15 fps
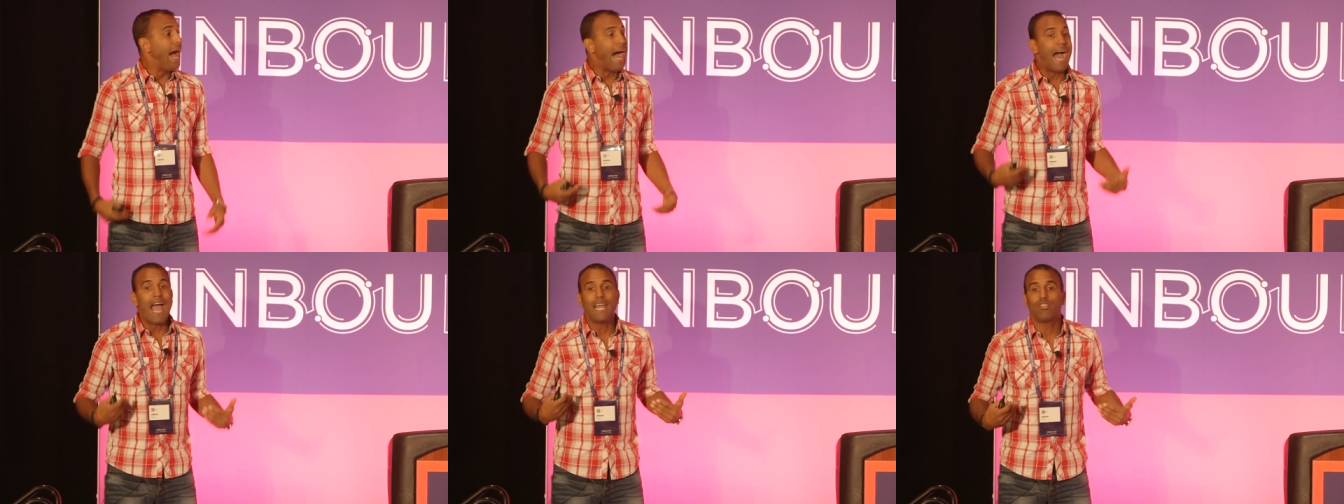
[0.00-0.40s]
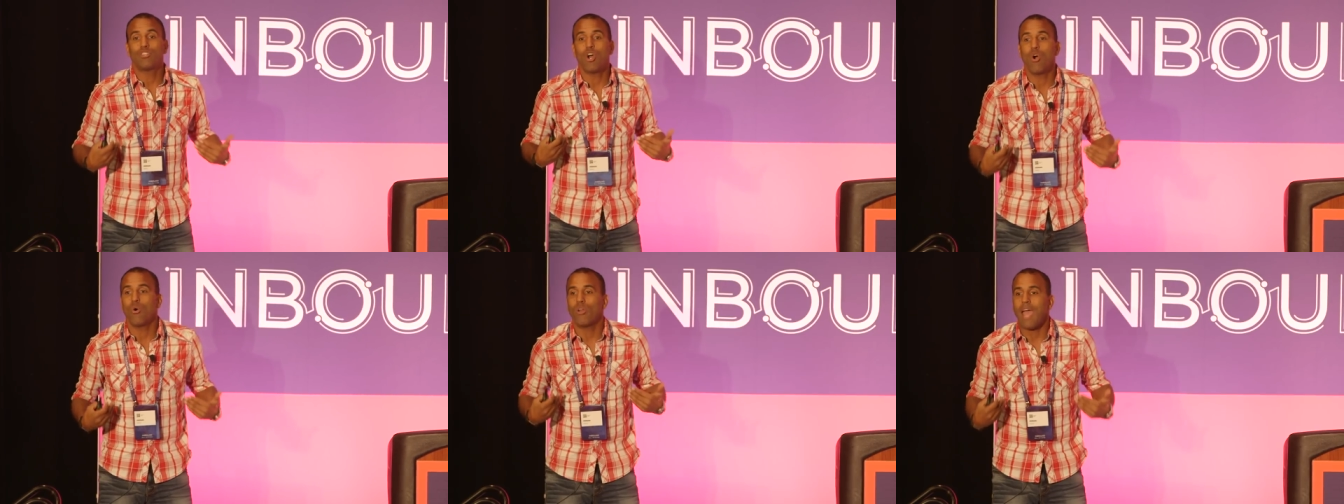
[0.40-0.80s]
I
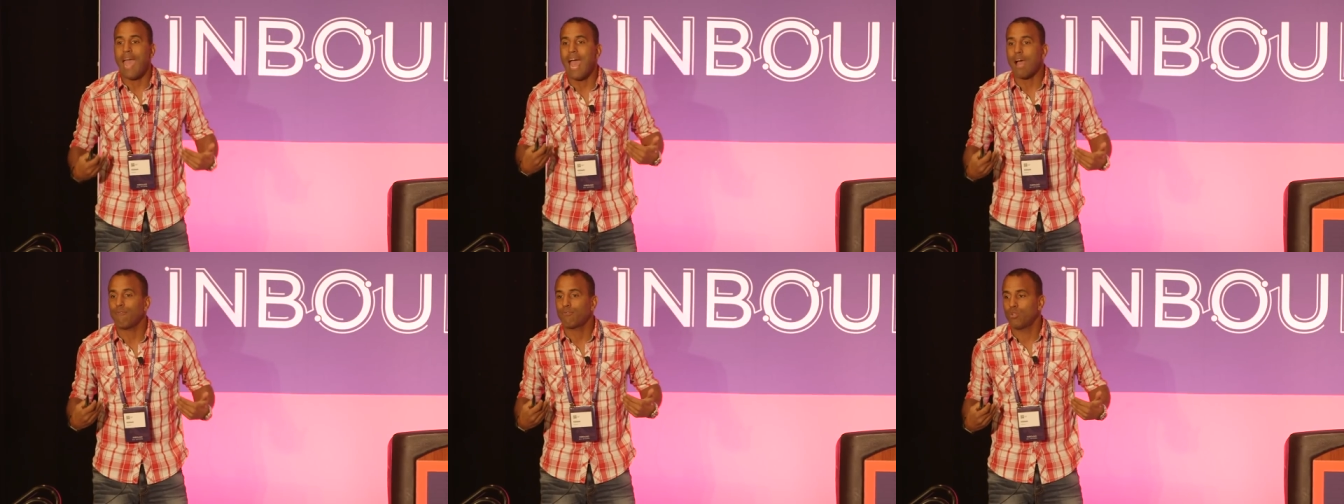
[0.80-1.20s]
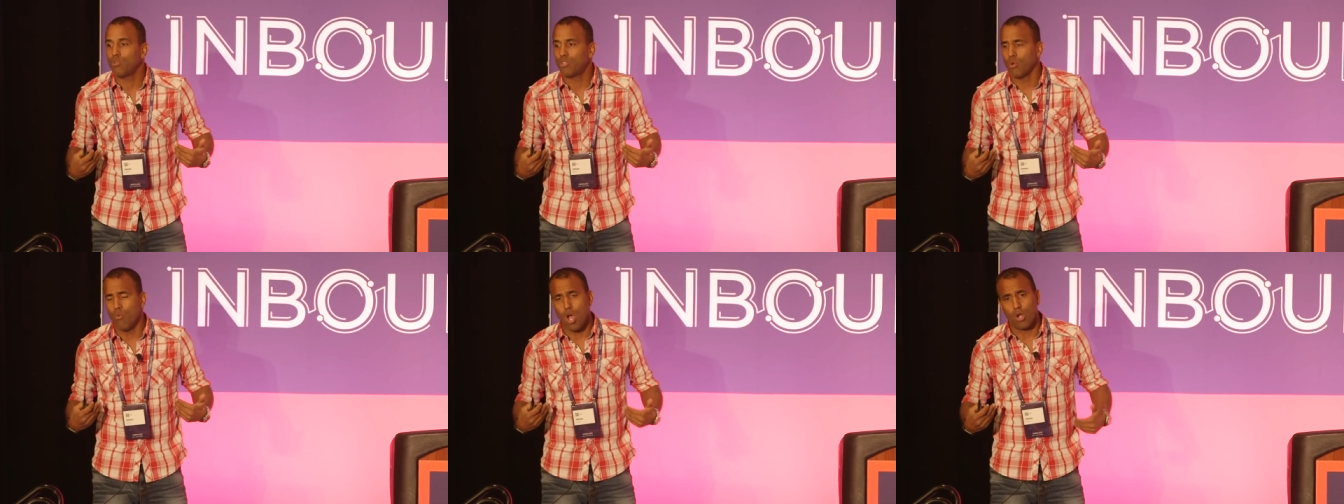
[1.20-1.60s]
don't have to
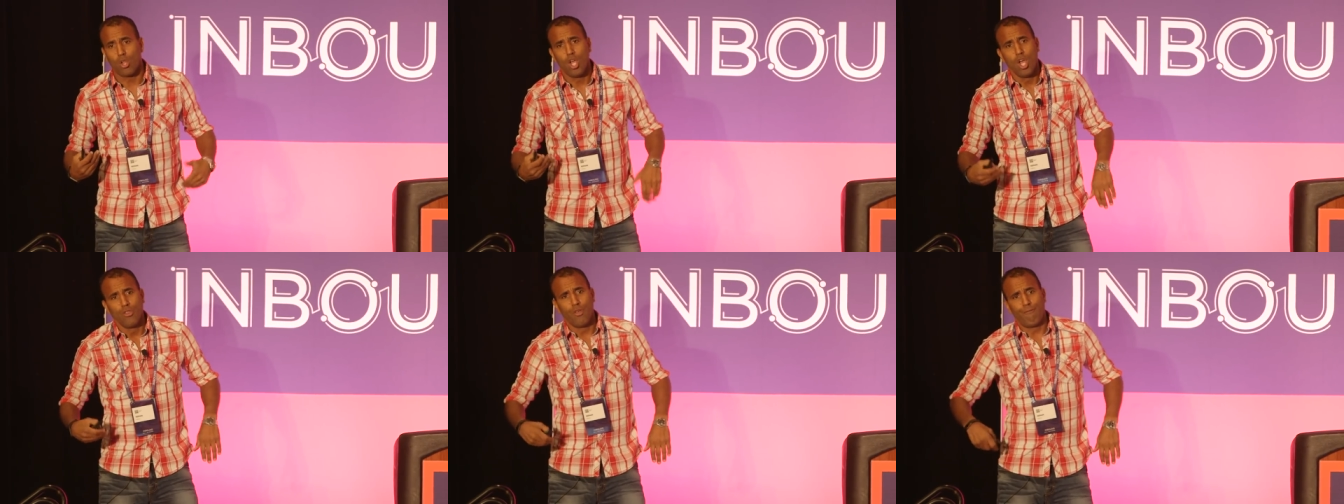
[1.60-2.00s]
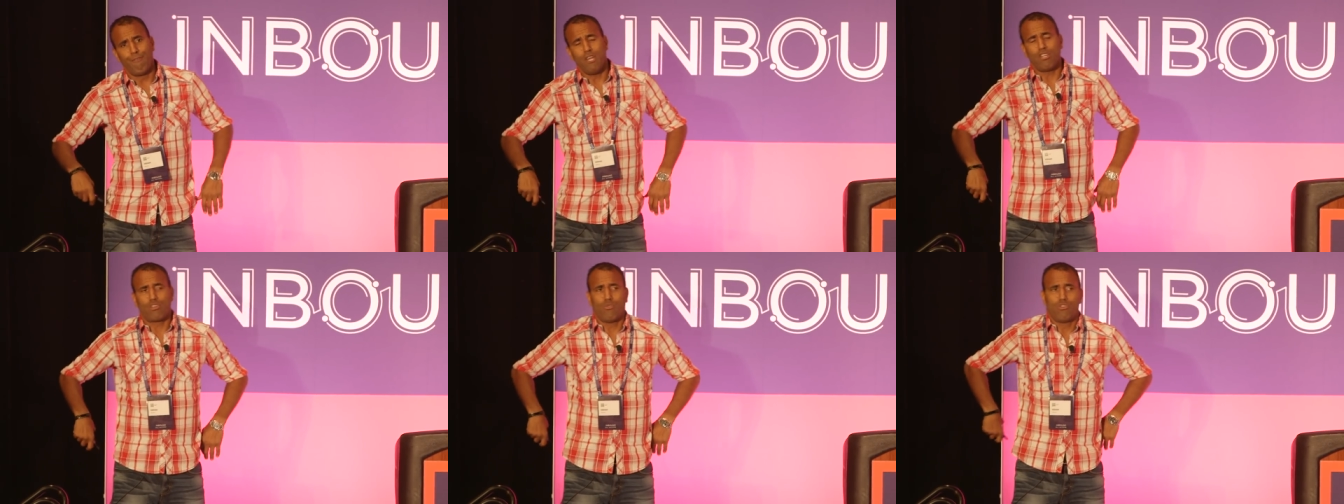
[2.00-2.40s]
say, well, the
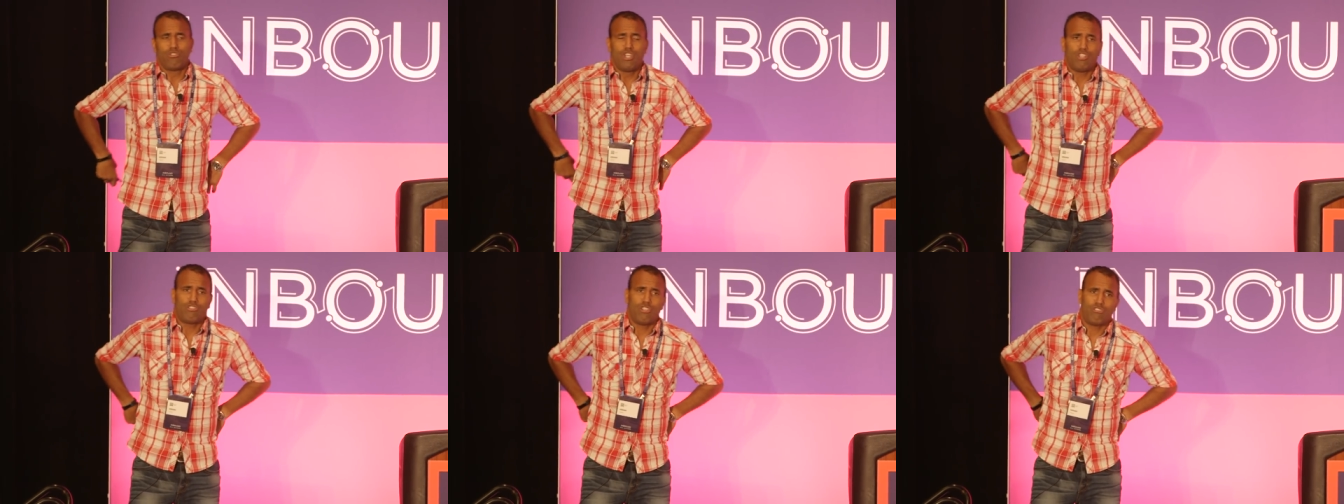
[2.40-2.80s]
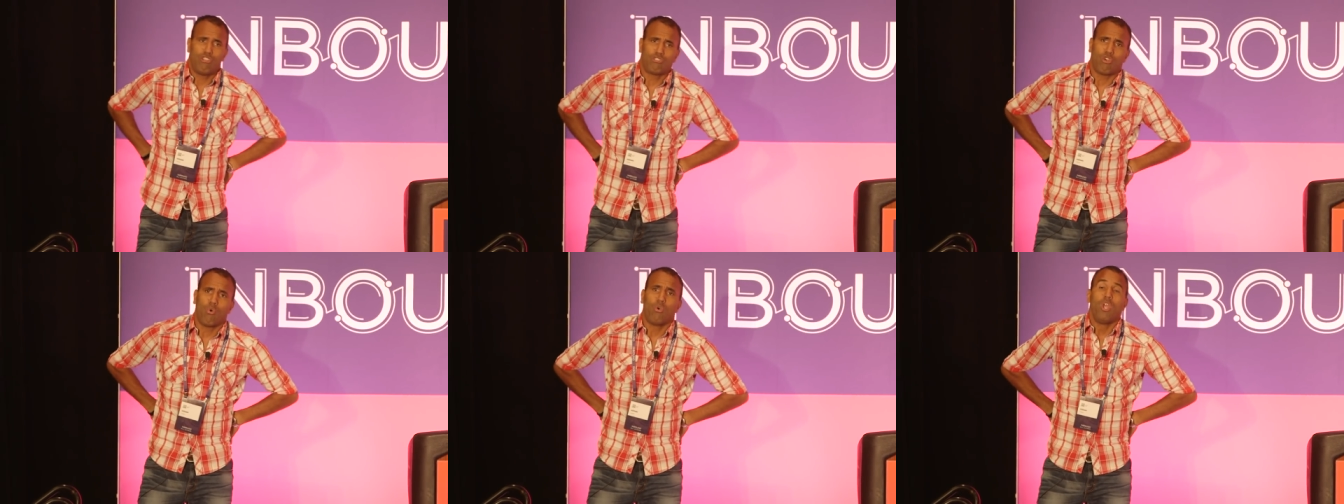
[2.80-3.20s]
feature is this, this,
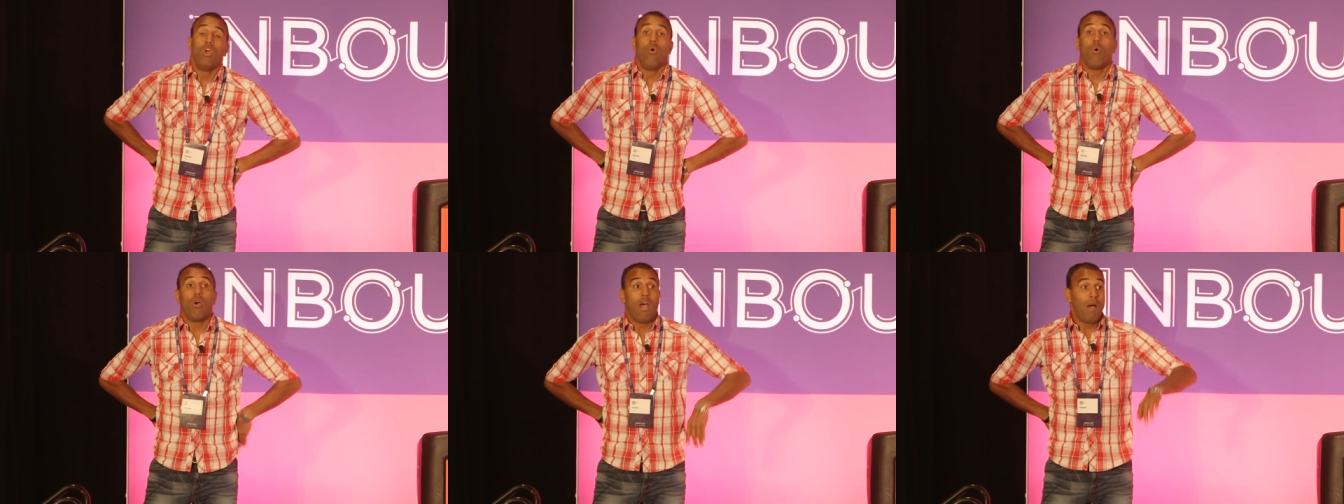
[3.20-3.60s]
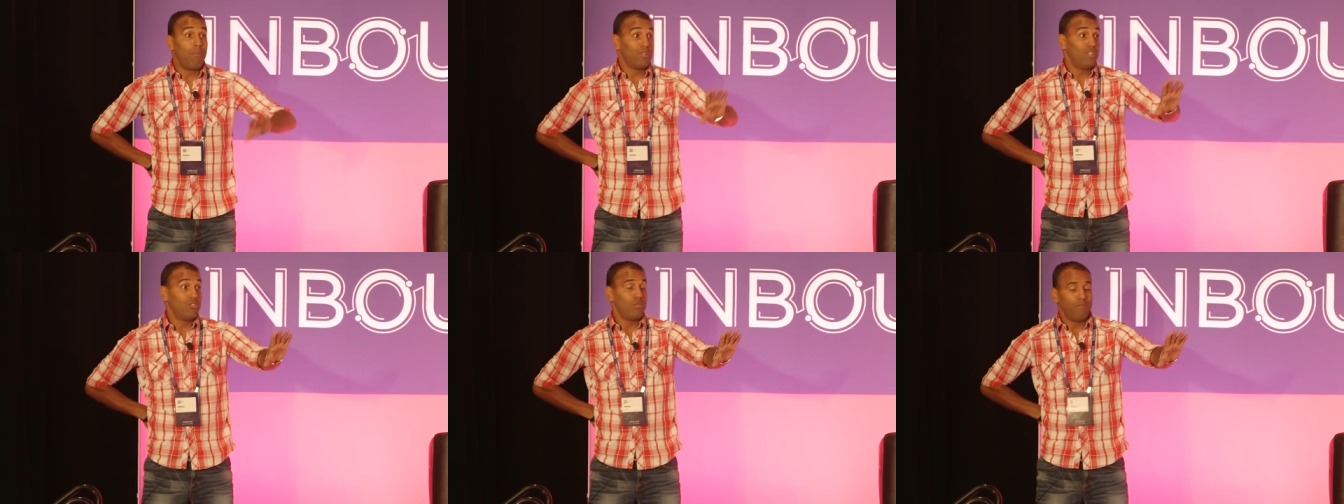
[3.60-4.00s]
this, or, or how
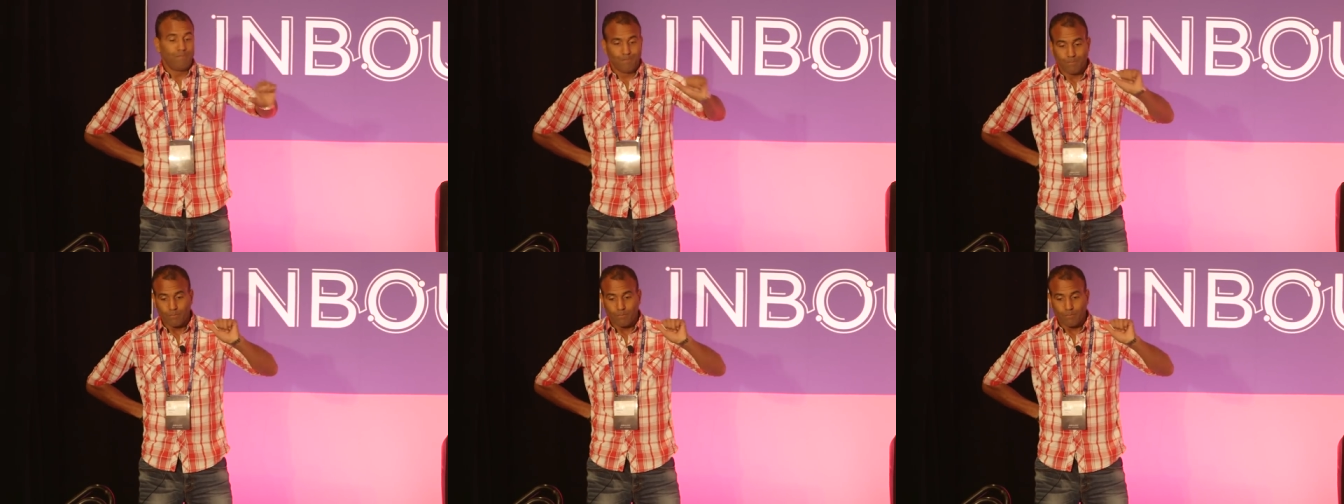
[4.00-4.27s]
about this one?